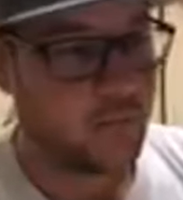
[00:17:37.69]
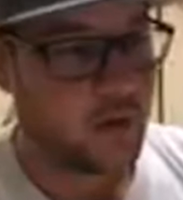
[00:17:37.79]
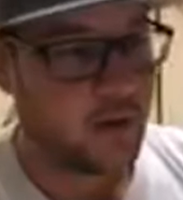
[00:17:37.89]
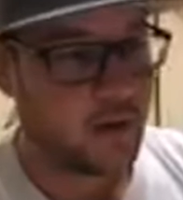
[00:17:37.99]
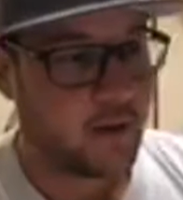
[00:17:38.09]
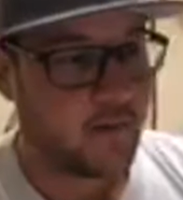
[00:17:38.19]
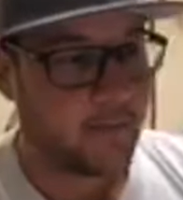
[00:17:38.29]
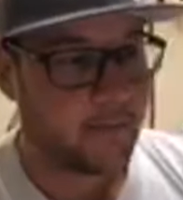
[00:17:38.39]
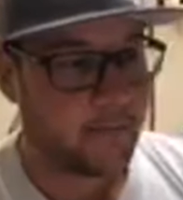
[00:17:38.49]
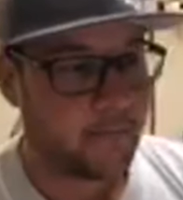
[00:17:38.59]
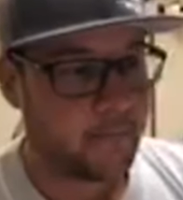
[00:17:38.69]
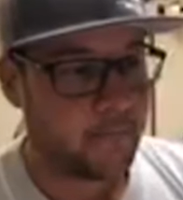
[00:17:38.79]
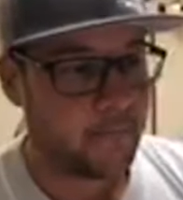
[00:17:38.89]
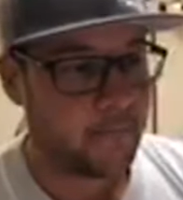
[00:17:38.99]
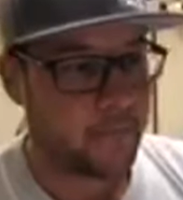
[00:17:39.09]

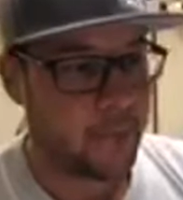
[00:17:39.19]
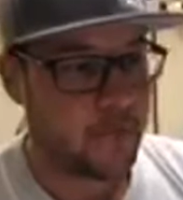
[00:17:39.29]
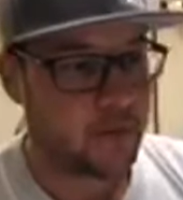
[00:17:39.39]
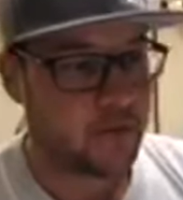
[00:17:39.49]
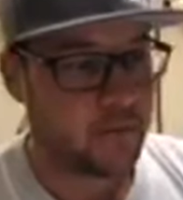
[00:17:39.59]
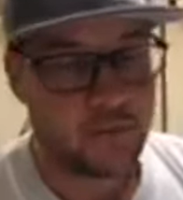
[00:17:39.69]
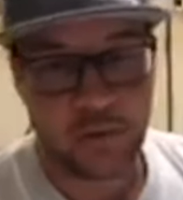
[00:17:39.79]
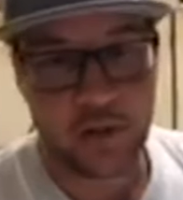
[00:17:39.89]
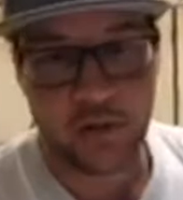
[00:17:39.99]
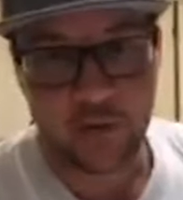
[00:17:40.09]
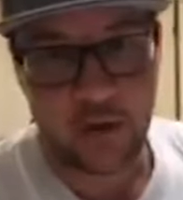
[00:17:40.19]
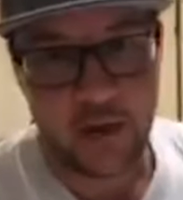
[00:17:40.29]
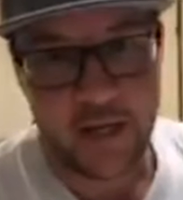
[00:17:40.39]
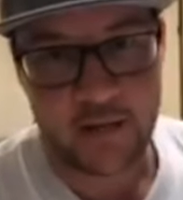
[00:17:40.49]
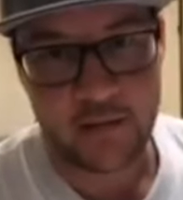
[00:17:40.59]
they just do the Euro
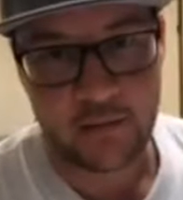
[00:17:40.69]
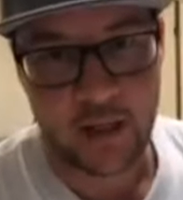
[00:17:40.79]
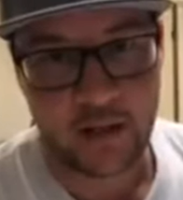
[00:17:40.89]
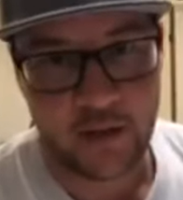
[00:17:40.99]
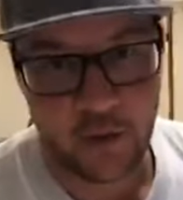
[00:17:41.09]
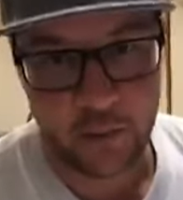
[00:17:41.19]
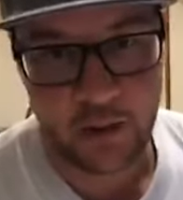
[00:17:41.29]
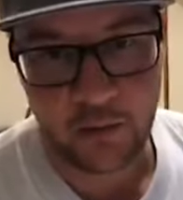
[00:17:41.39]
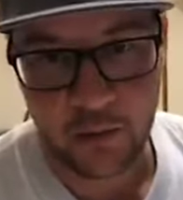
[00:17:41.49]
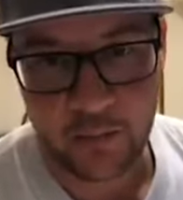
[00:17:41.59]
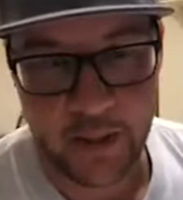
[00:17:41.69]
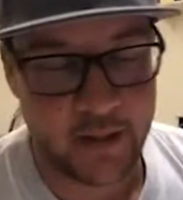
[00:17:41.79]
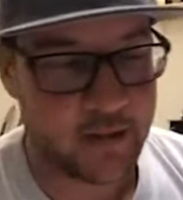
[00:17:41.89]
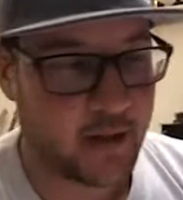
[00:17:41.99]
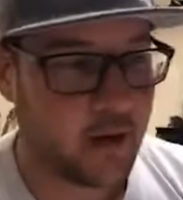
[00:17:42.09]
A's like they normally would. But
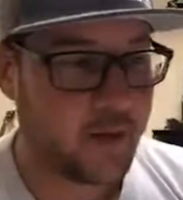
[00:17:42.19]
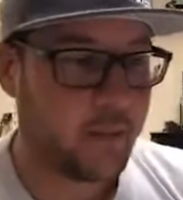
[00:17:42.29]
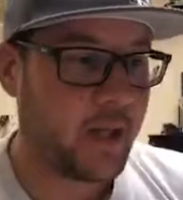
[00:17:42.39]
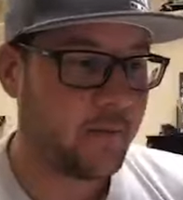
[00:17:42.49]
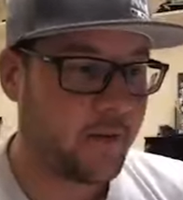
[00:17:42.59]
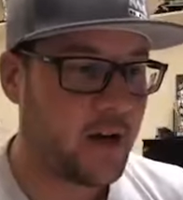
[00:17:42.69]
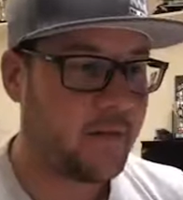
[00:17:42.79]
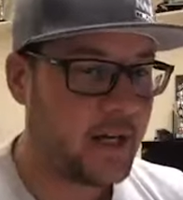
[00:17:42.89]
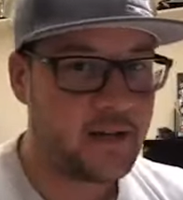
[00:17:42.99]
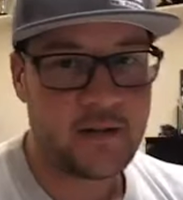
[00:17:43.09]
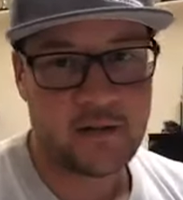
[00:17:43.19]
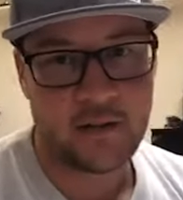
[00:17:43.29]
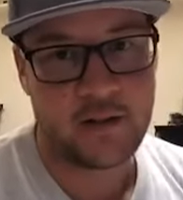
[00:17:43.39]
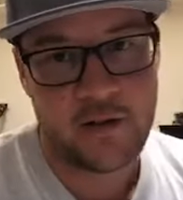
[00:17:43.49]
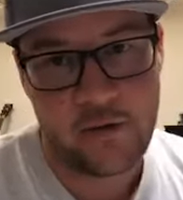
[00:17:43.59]
instead of it being 5 days,
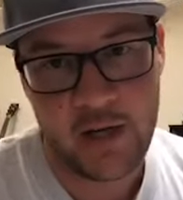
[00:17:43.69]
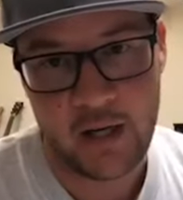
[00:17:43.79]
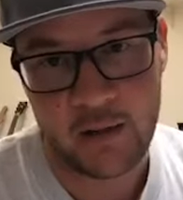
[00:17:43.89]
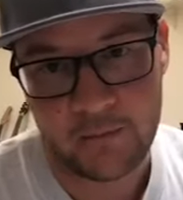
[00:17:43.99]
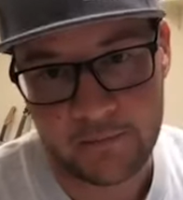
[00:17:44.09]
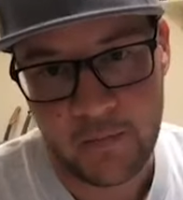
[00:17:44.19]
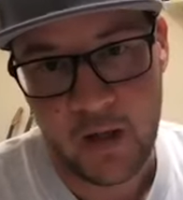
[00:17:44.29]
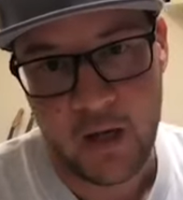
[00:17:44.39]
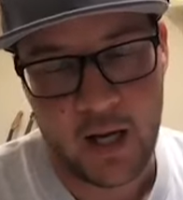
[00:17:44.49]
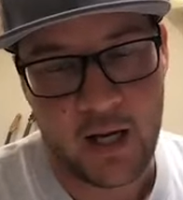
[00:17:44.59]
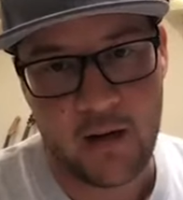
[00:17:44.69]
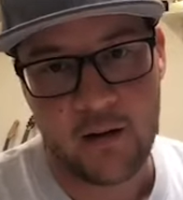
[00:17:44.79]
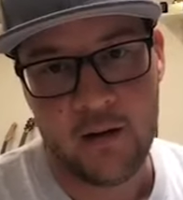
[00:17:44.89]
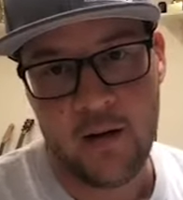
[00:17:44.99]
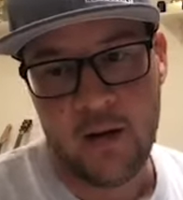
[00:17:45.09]
it's 3. And
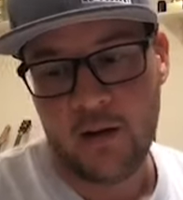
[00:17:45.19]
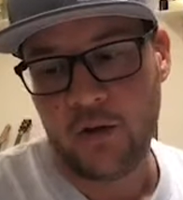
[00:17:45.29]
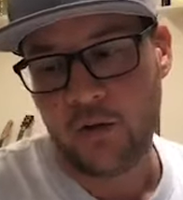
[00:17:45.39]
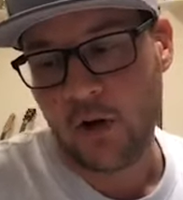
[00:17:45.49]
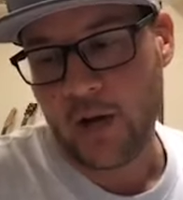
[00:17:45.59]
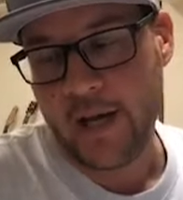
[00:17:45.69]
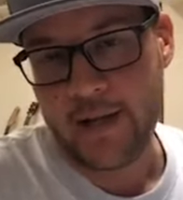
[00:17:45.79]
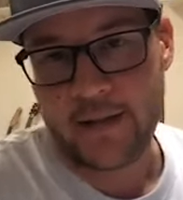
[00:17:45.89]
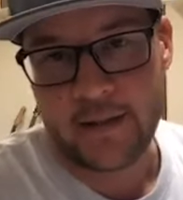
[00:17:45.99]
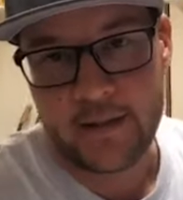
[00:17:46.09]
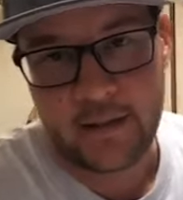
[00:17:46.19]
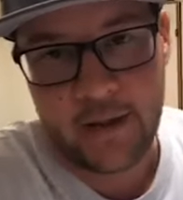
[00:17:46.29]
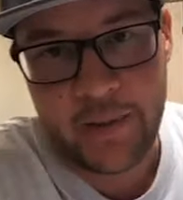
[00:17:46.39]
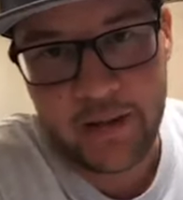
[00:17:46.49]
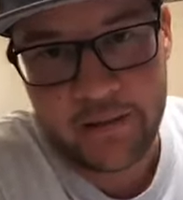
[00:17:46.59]
Euro A's is,
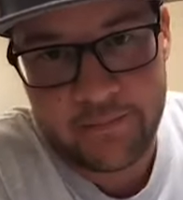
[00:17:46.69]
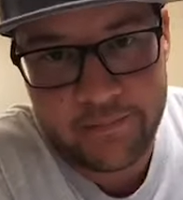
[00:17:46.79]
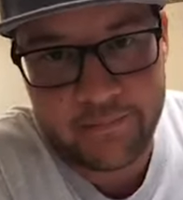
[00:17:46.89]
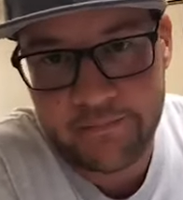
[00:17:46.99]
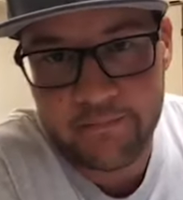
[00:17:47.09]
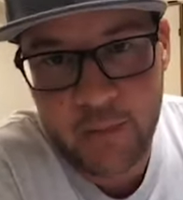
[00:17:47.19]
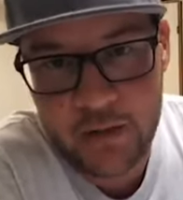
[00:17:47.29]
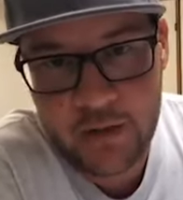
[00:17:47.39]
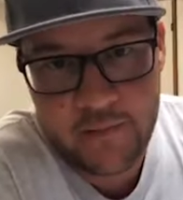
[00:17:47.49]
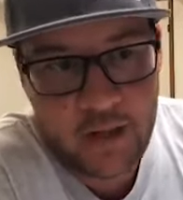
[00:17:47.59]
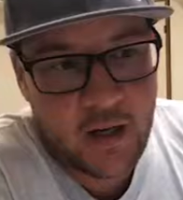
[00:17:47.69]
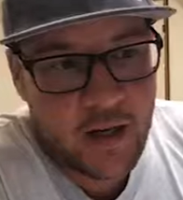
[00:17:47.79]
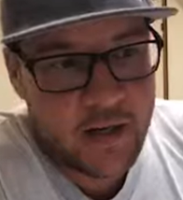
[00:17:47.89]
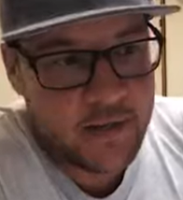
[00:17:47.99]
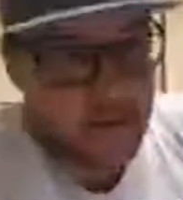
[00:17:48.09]
I mean, most of the
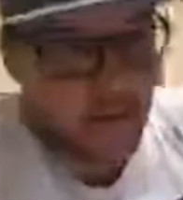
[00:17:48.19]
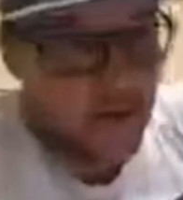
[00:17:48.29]
guys,